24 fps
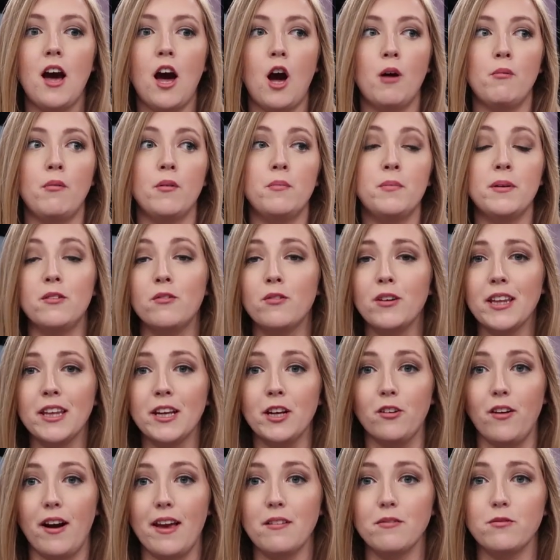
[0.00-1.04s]
I've been really
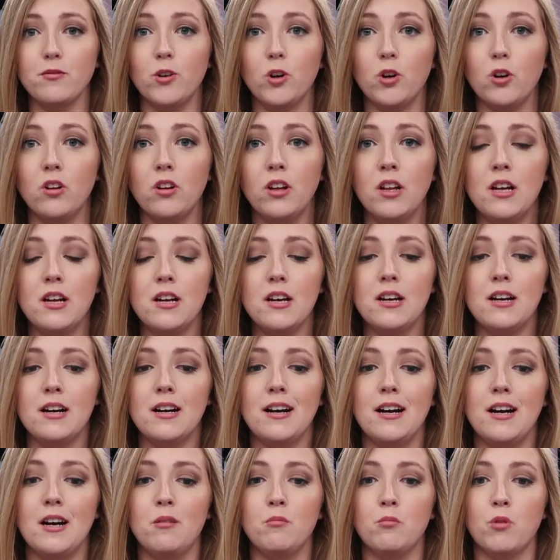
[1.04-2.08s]
grateful
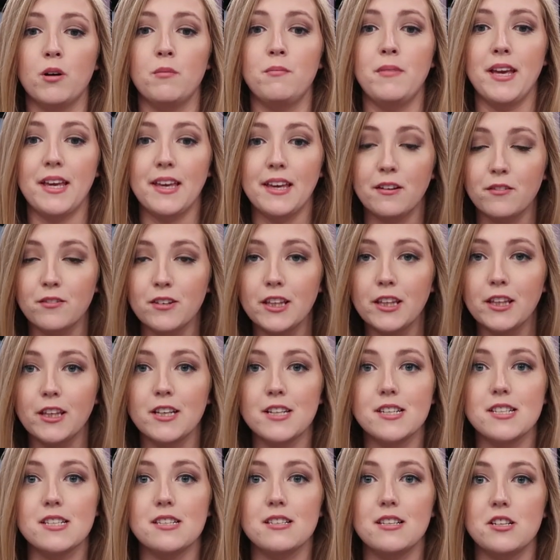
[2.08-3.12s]
We're making really
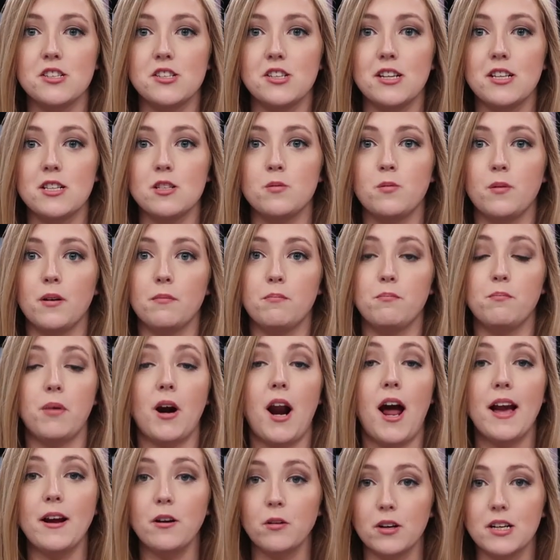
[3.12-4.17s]
good decisions. We're
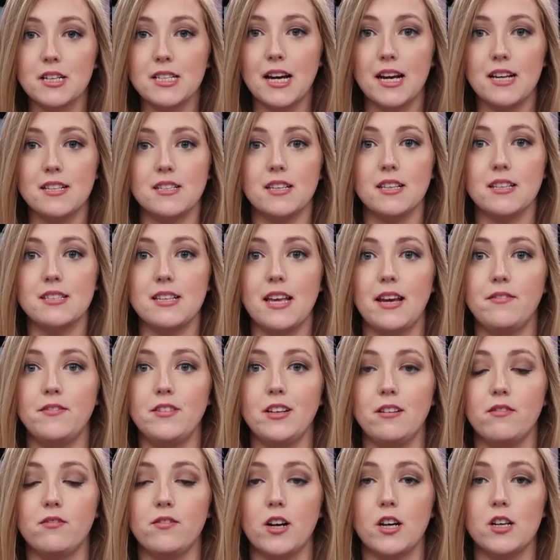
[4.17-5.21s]
prioritizing
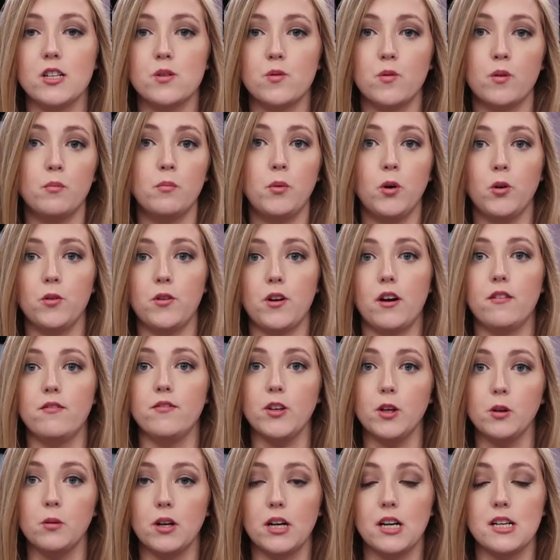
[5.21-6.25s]
safety first for both our
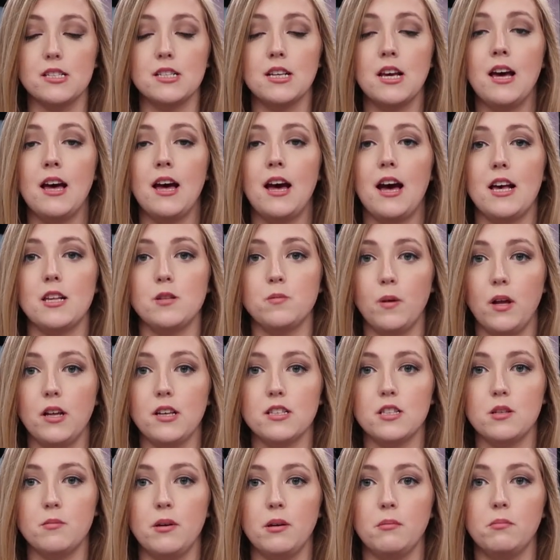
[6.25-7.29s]
viewers as well
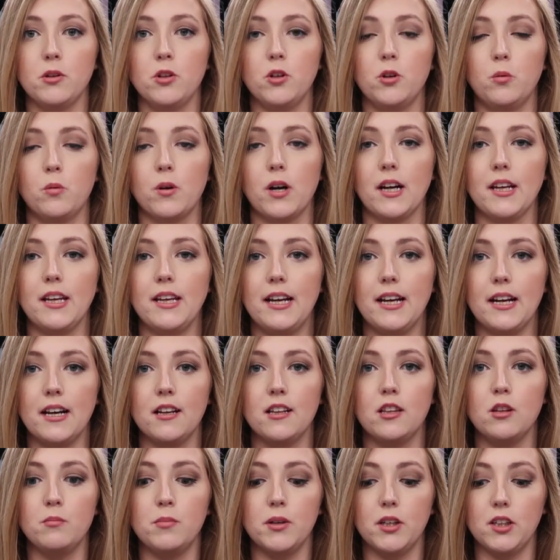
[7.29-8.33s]
as the people who work here
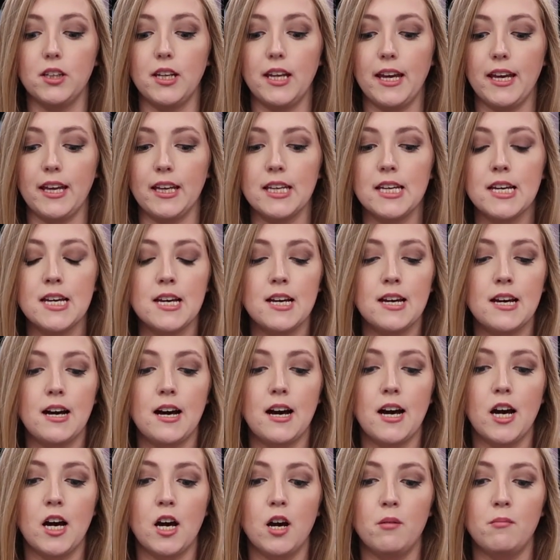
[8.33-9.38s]
in the building.
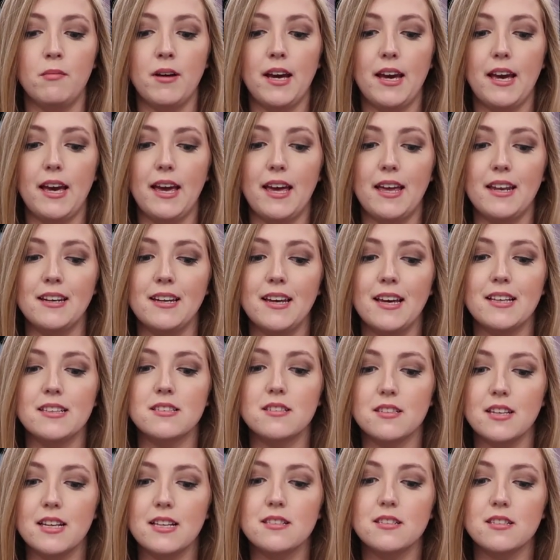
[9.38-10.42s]
And
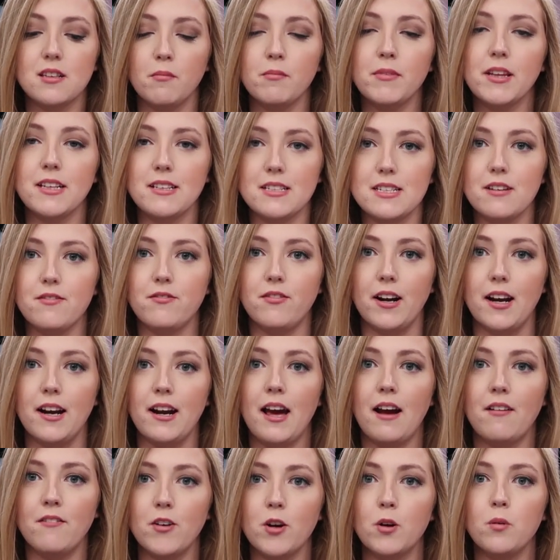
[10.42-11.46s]
it's something different.
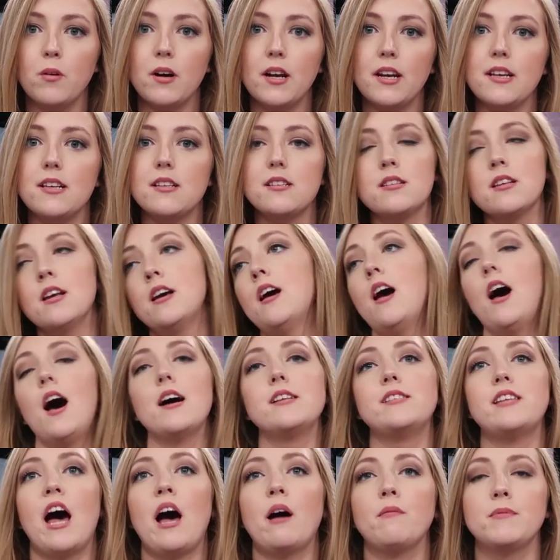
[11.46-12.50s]
Everyone is
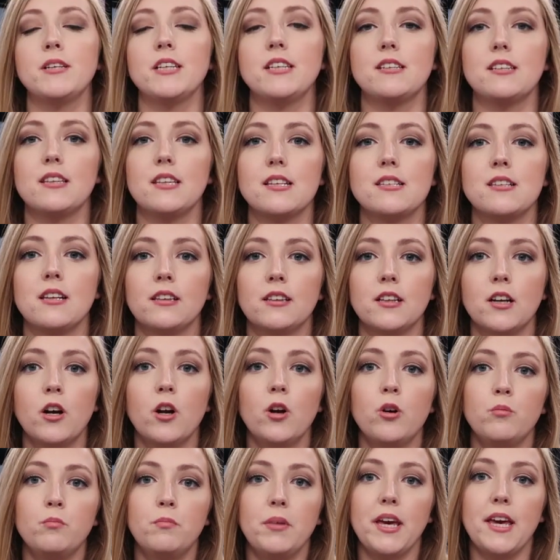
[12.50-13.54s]
adapting to this at their
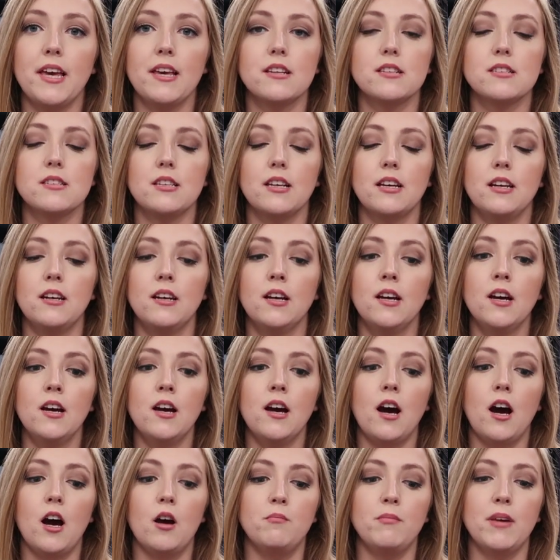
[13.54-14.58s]
own pace and
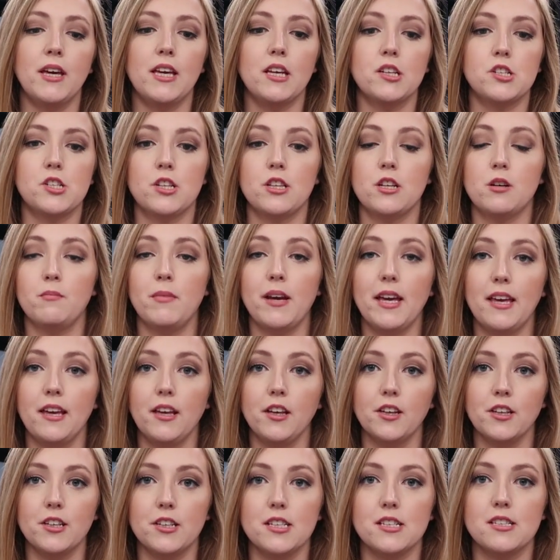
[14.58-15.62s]
making sure they're
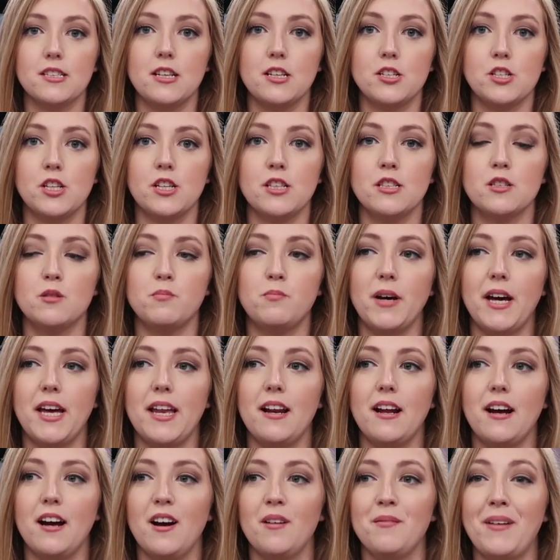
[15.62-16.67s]
making good decisions.
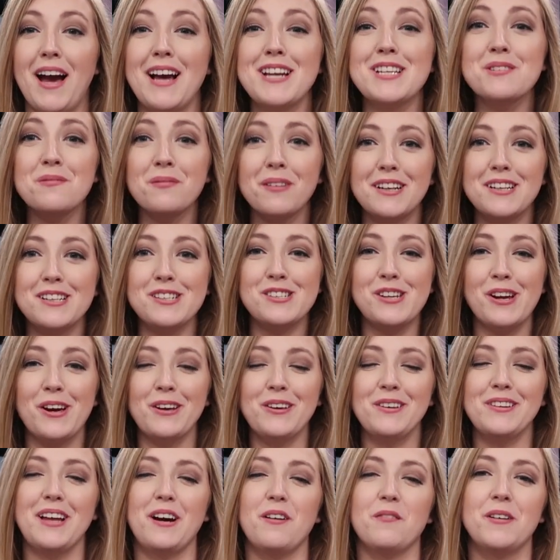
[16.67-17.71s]
But I just wanted to show
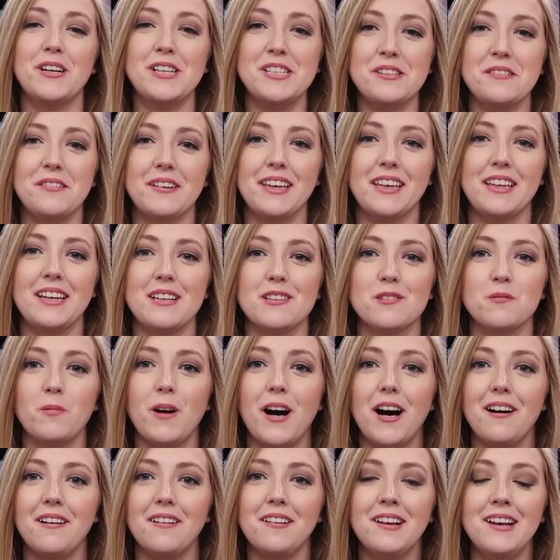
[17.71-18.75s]
you that we're doing it as
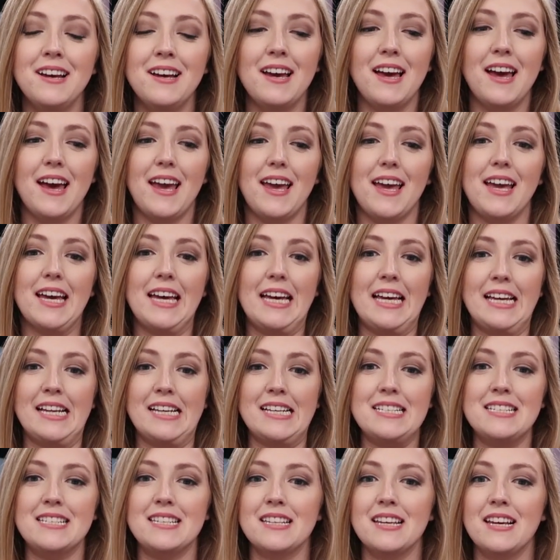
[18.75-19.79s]
well
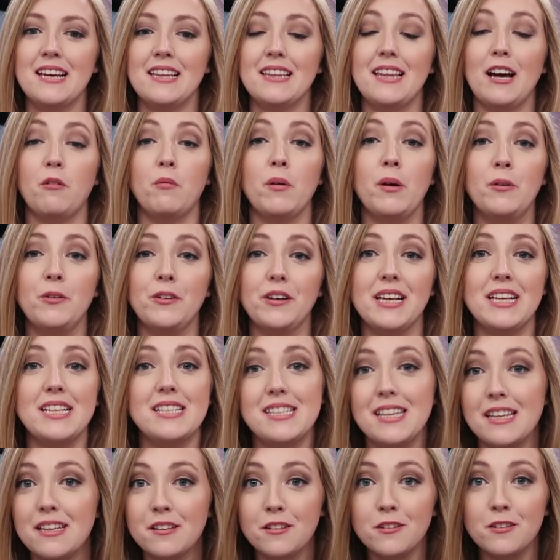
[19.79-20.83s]
and that we will
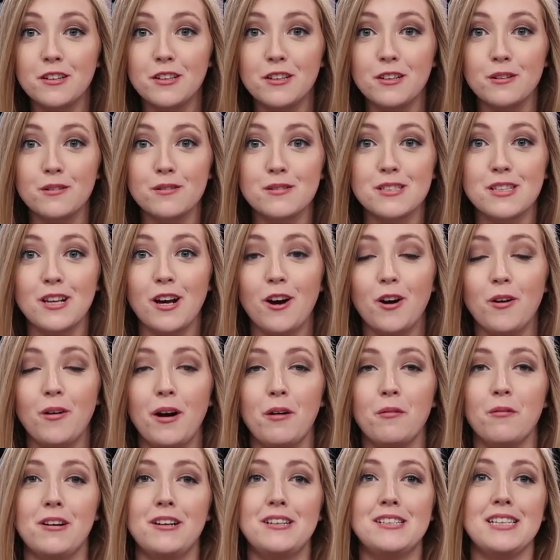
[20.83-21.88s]
continue to do so.
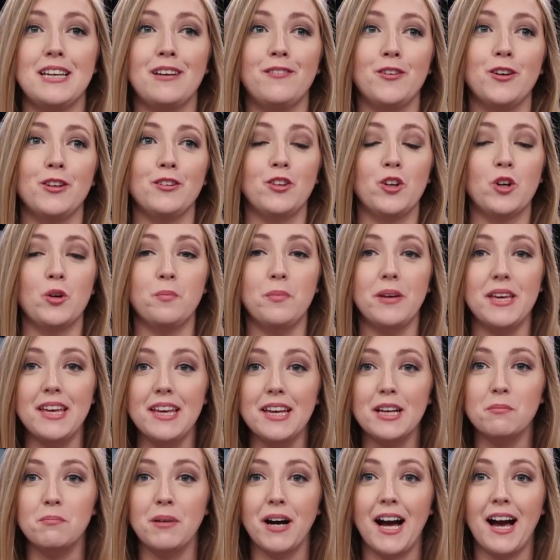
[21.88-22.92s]
I wanted to give you a little
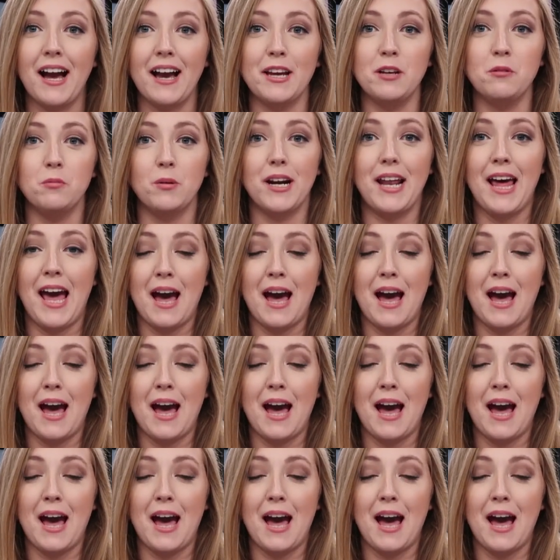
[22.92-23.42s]
peek behind what